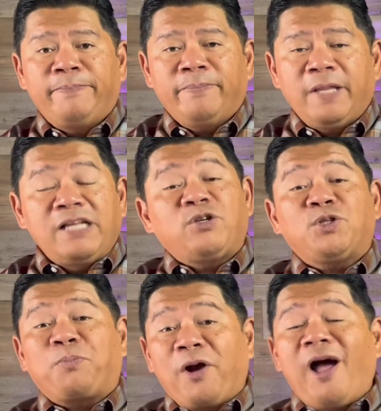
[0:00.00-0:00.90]
And so
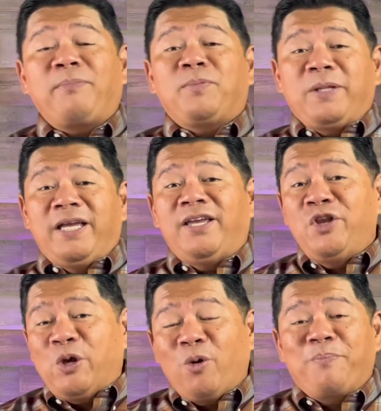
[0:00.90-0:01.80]
it's probably in
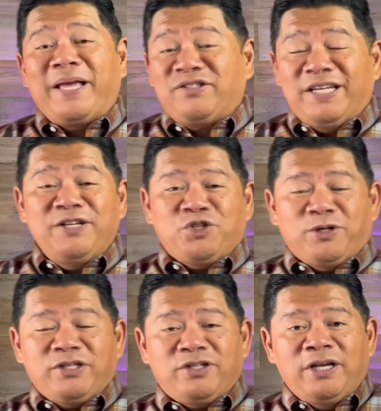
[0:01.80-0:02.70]
your best
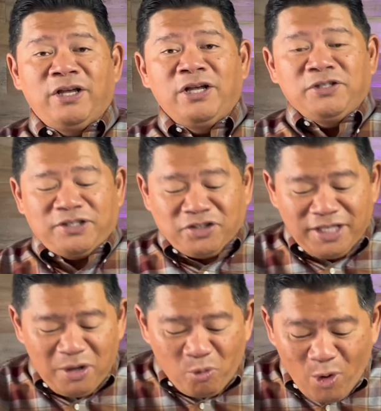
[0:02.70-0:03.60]
interest to
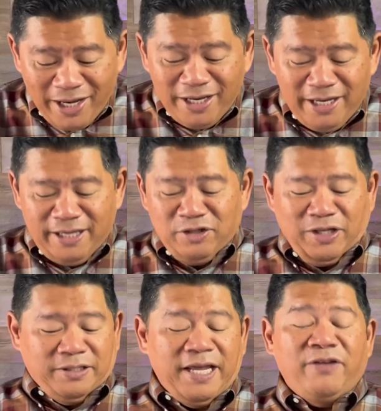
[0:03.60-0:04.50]
see what it is
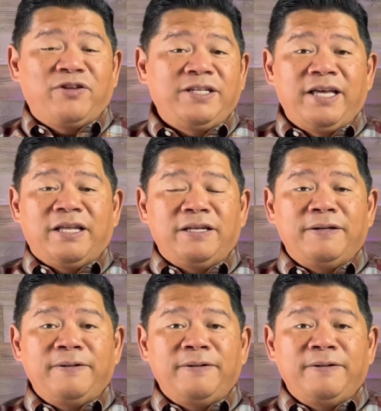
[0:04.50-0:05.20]
that David did.